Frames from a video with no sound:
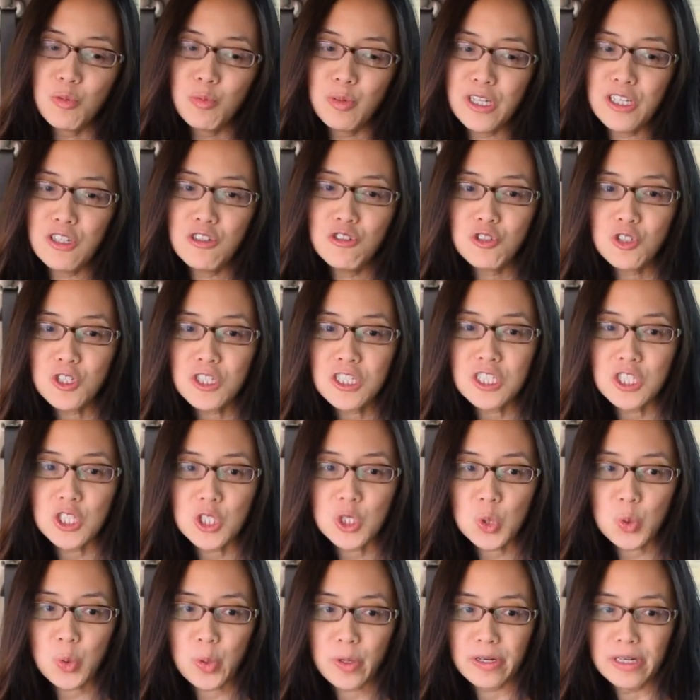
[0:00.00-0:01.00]
We usually
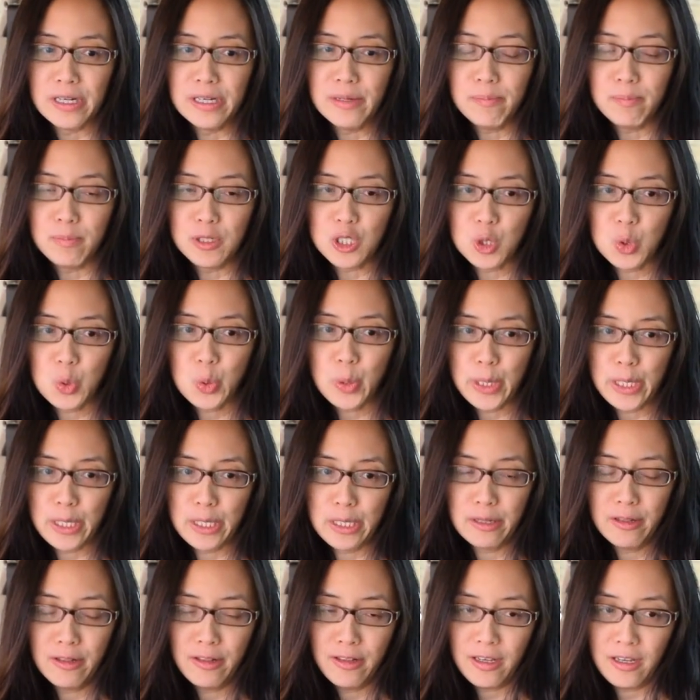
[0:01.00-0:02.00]
store it
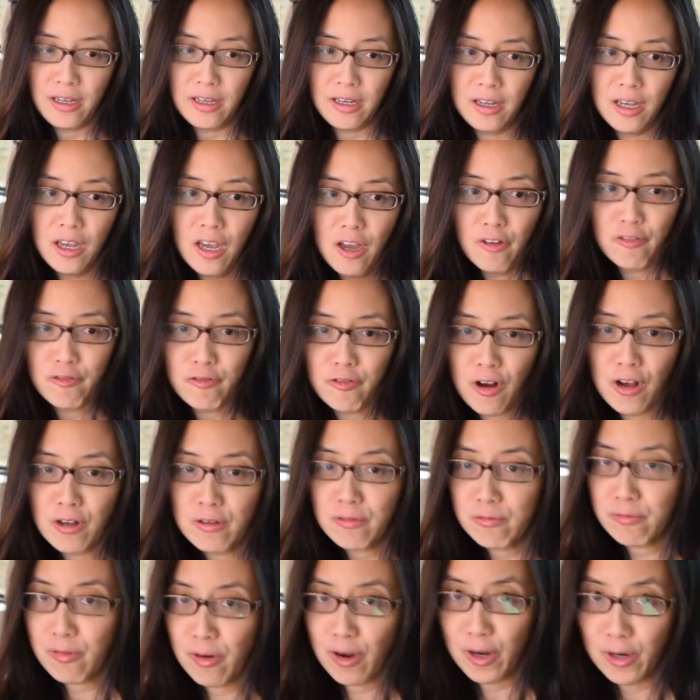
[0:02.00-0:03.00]
between the front
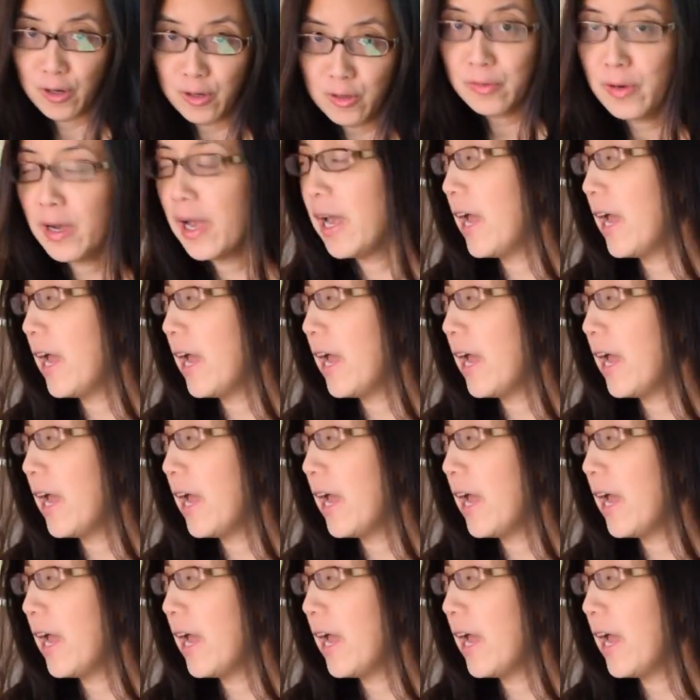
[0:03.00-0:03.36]
row